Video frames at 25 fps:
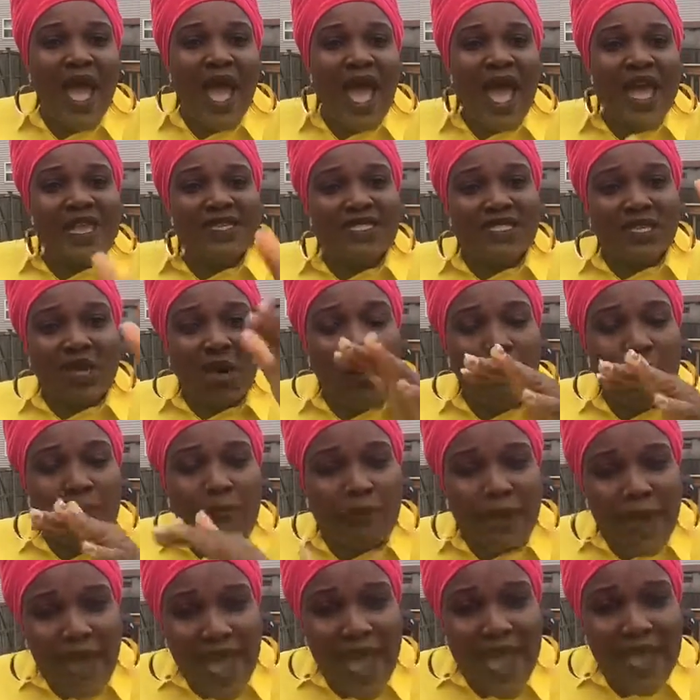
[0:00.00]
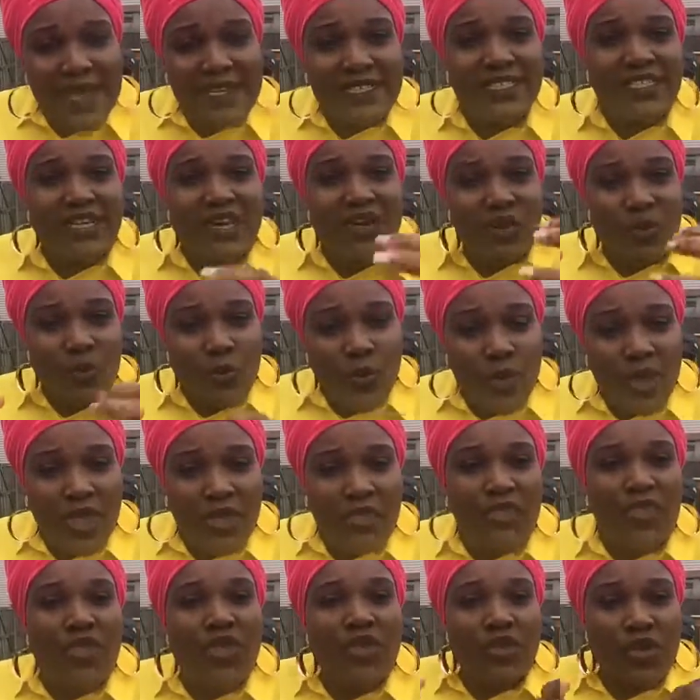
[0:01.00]
is combined
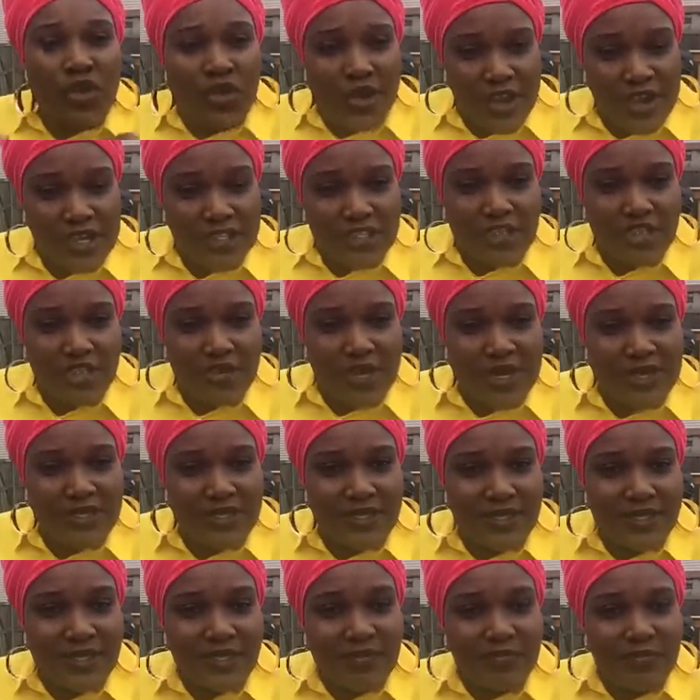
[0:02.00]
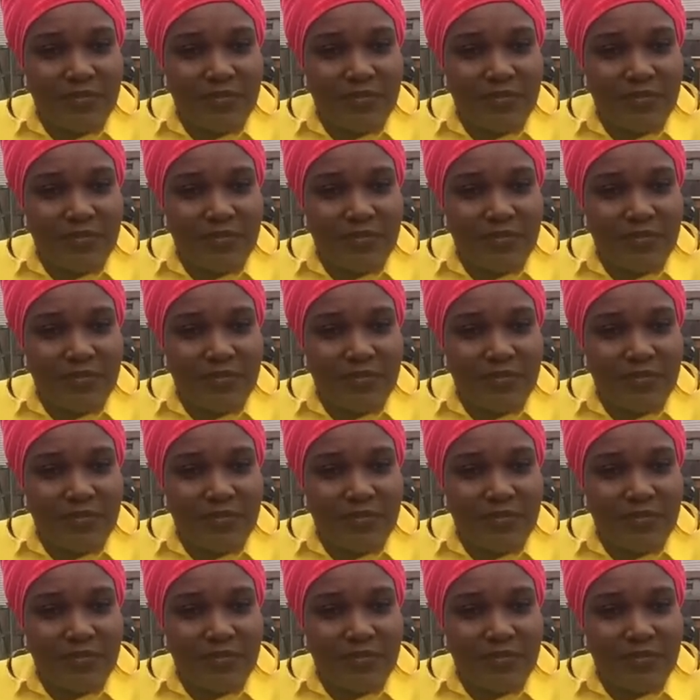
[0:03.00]
with your hair strands.